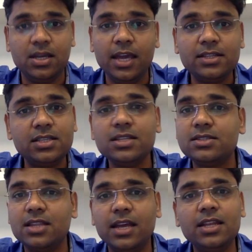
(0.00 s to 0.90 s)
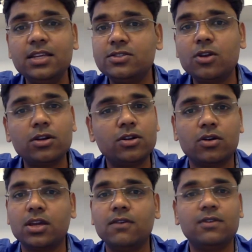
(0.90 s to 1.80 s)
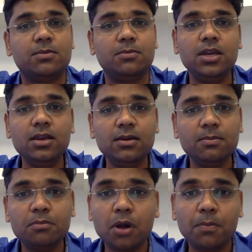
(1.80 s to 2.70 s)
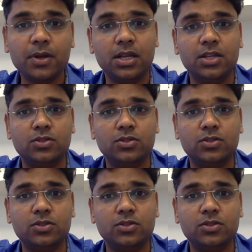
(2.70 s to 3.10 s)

And since then, he's not talking with me properly.